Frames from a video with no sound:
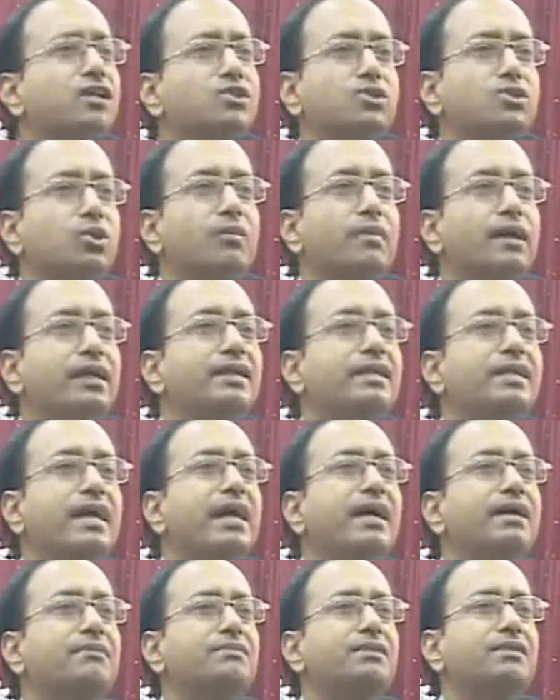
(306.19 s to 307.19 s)
So many
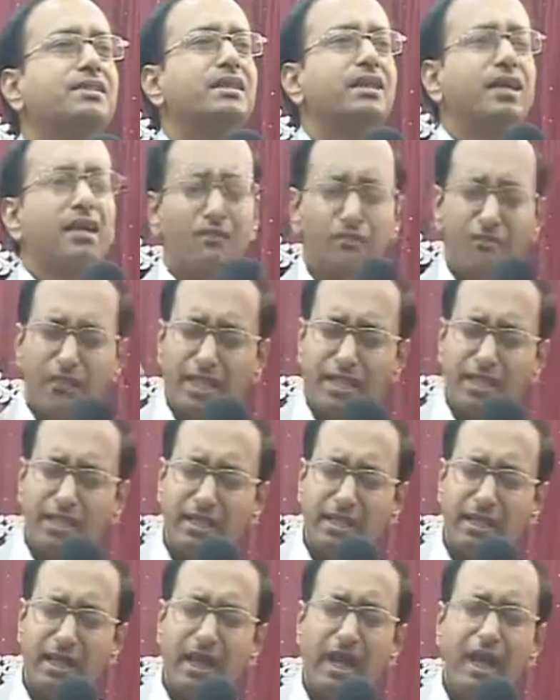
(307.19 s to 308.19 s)
times
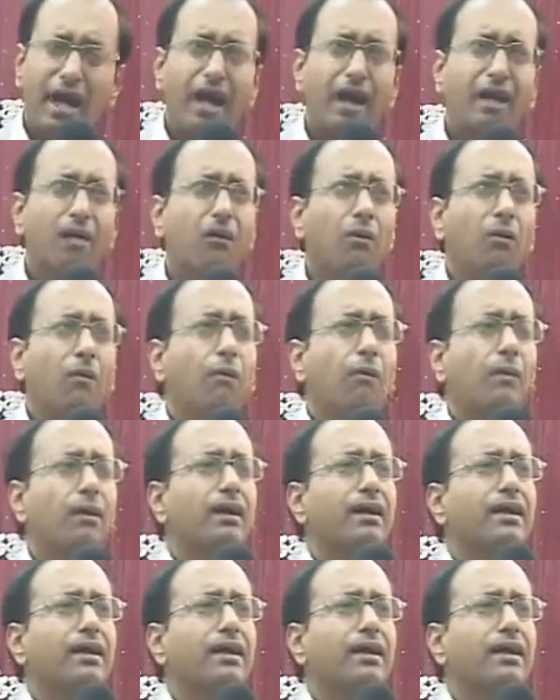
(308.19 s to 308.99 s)
we oh,